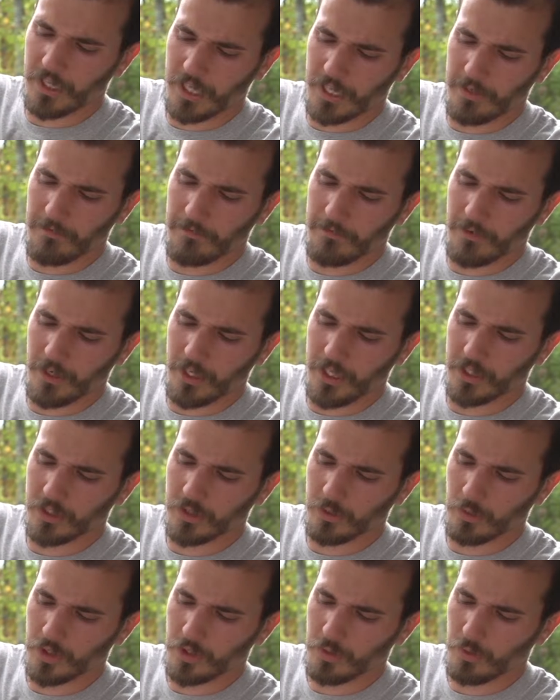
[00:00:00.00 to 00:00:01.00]
it can fire,
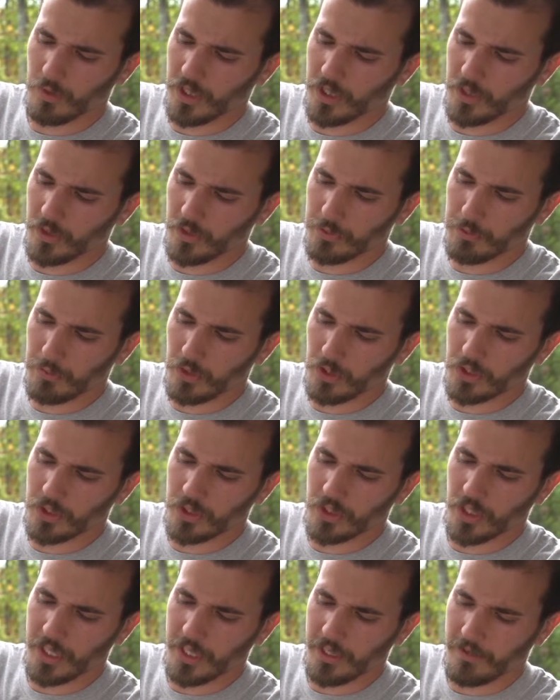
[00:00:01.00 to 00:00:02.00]
so what you want to do is push
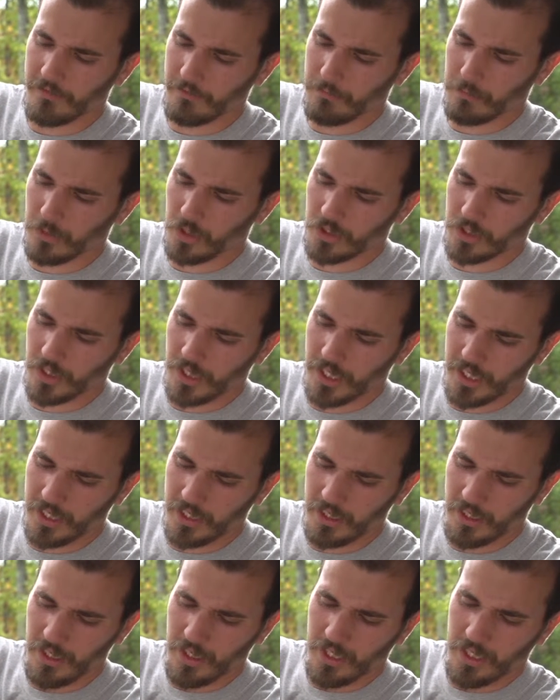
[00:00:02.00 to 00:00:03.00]
safe. Push it
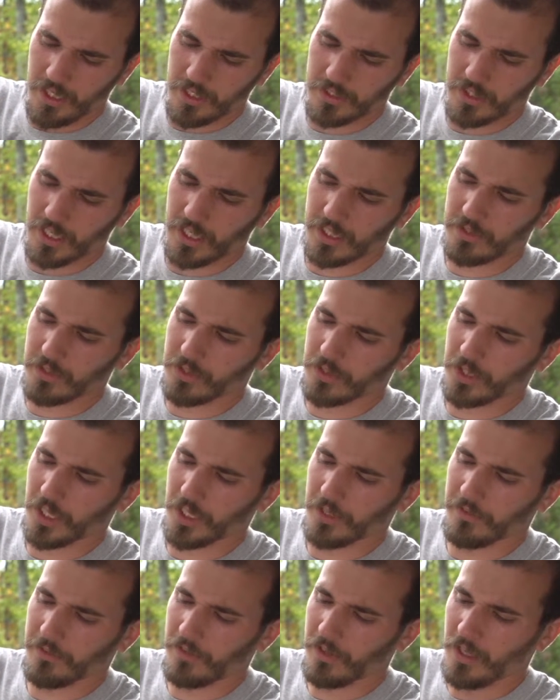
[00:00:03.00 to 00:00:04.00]
in, it's on
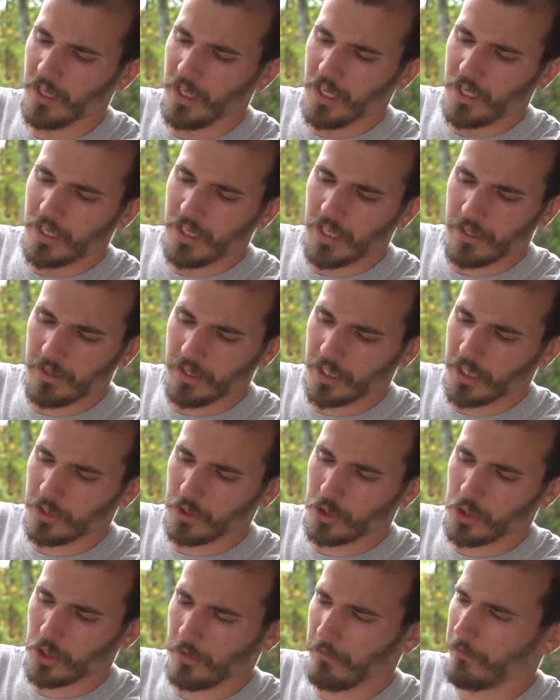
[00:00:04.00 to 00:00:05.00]
safe. Now the
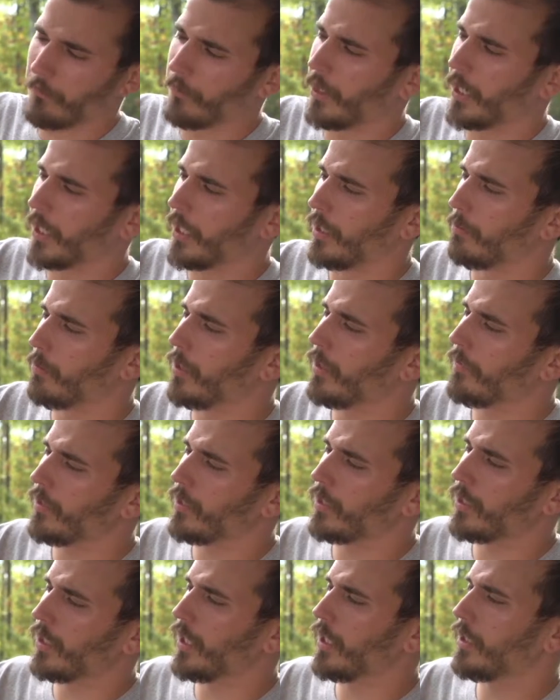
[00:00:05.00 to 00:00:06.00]
gun shouldn't fire, but if
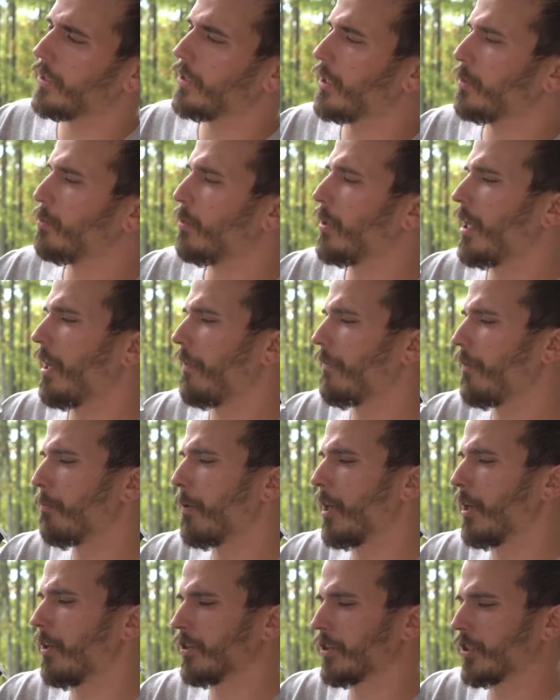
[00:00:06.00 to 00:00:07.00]
it does, that's why you have your
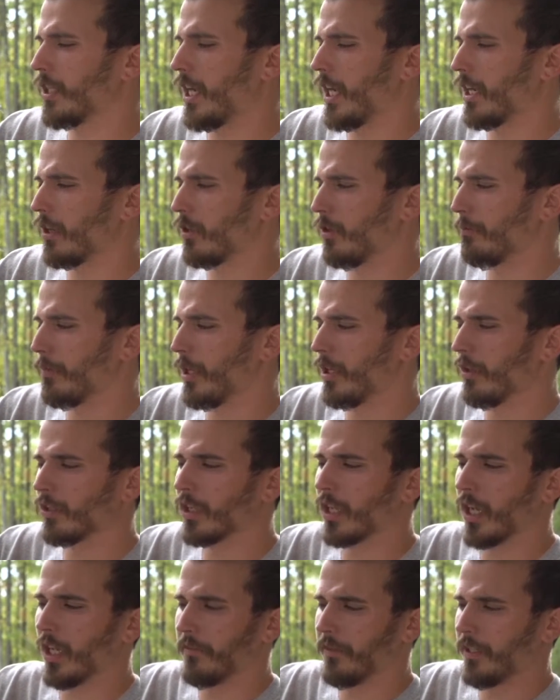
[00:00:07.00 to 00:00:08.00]
barrel sock or barrel
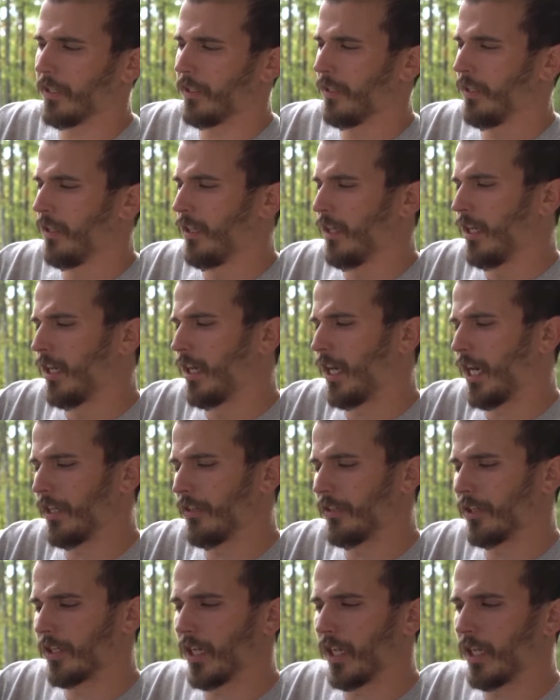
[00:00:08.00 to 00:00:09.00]
cover
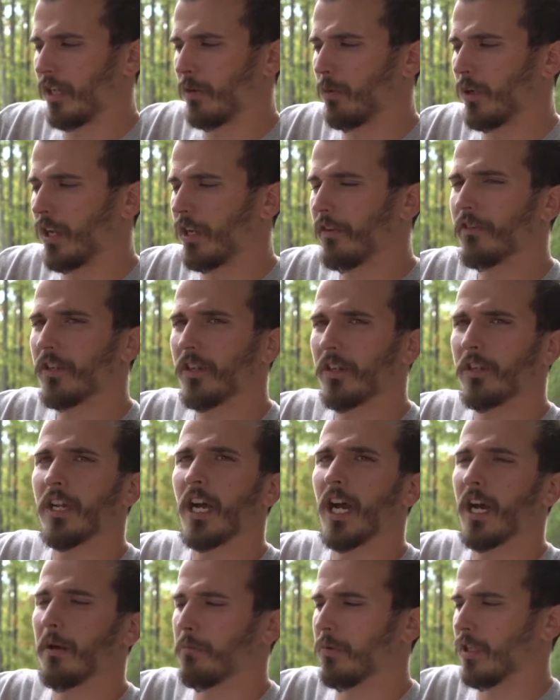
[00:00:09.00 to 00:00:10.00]
on your gun whenever you're
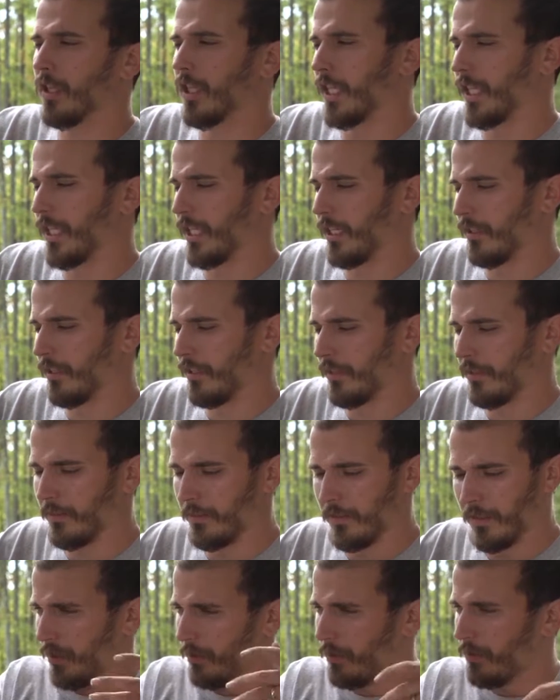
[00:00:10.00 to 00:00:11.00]
not playing.
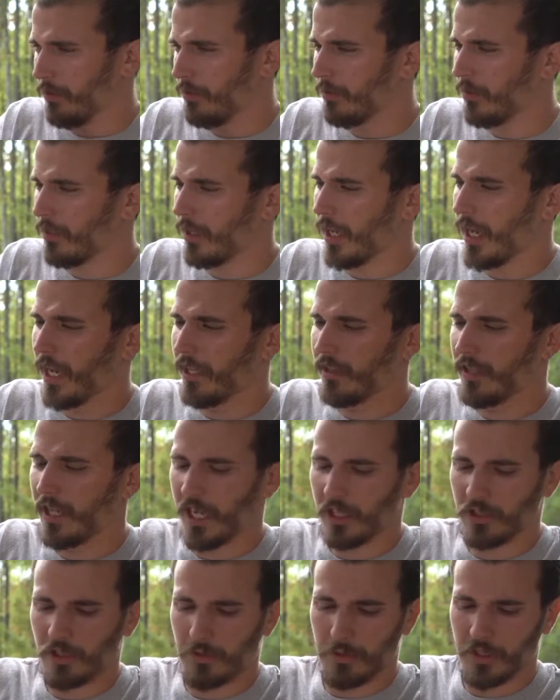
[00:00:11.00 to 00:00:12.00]
So add the
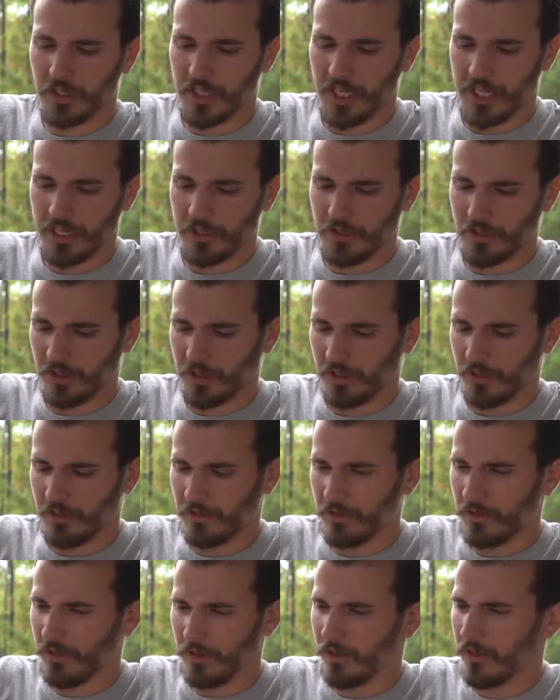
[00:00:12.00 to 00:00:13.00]
extra protection.
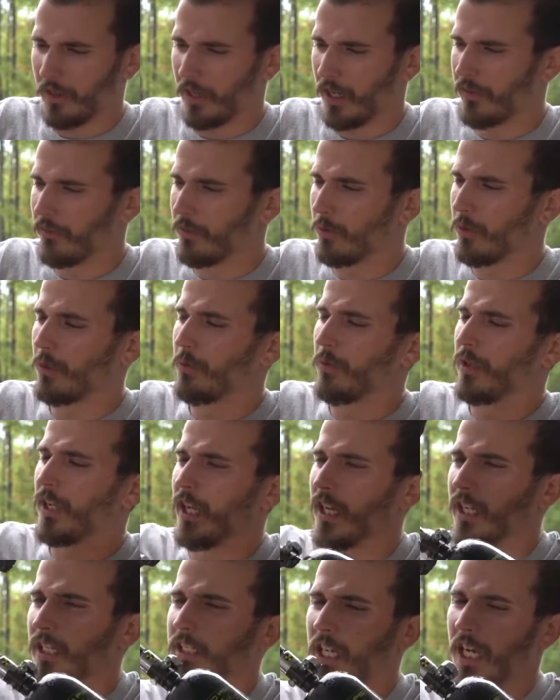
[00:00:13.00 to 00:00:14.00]
Everyone will
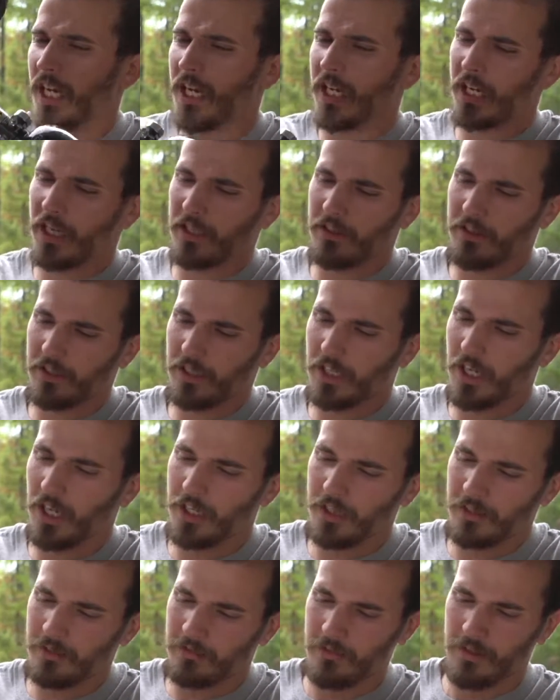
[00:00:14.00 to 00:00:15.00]
get a tank on their
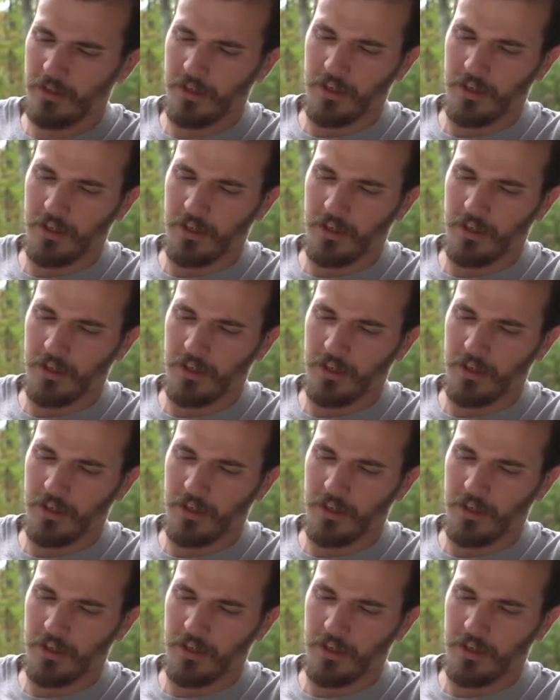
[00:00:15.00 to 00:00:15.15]
gun,